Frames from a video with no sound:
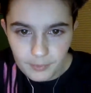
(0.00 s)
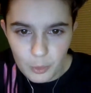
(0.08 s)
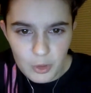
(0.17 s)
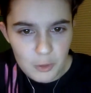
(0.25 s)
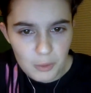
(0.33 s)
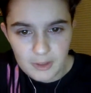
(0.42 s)

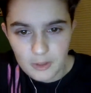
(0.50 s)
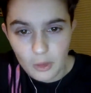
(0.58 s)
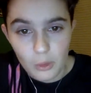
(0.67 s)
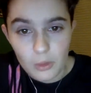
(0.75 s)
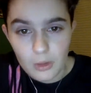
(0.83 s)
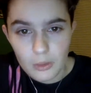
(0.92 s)
which brings a
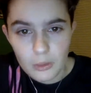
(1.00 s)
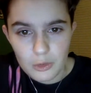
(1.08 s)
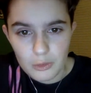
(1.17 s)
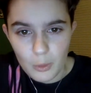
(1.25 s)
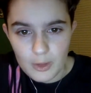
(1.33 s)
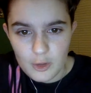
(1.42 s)
whole host
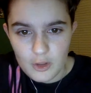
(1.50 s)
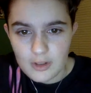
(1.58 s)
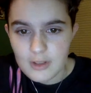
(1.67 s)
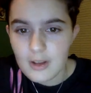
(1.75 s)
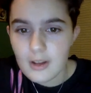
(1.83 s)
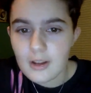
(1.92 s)
of
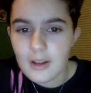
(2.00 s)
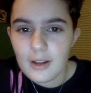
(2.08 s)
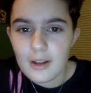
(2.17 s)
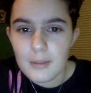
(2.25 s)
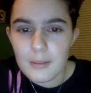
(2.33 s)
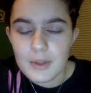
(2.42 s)
questions,
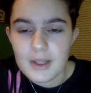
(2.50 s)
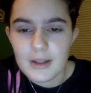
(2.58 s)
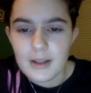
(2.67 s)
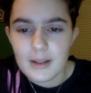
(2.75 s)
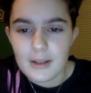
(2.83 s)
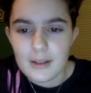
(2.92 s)

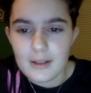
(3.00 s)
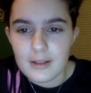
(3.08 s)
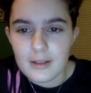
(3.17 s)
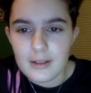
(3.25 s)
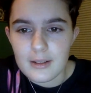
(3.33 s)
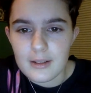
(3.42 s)

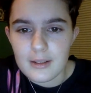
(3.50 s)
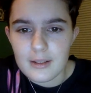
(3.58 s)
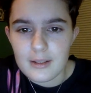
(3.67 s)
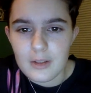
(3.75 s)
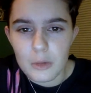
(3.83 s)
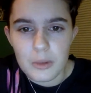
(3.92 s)

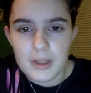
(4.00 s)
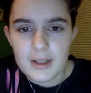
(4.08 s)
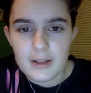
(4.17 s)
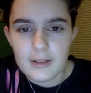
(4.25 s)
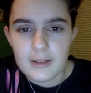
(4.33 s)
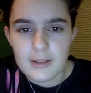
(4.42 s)
because nobody
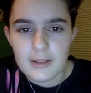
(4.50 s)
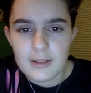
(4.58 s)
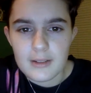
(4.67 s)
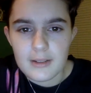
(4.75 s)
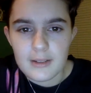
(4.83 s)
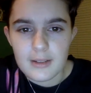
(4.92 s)

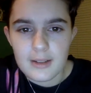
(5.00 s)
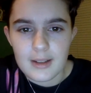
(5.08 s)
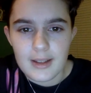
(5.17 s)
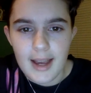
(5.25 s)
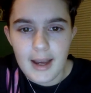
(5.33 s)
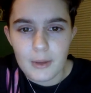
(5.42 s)
else
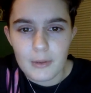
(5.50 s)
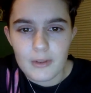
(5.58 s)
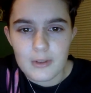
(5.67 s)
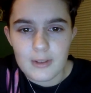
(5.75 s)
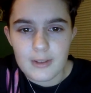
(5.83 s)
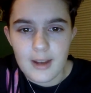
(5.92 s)
in the
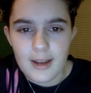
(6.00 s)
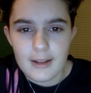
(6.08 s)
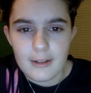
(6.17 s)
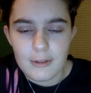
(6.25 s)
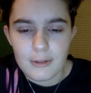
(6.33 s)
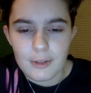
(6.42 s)
house
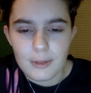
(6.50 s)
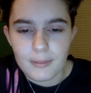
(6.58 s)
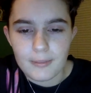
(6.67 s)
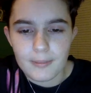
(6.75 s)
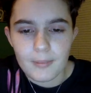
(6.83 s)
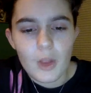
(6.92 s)
aside
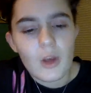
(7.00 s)
from,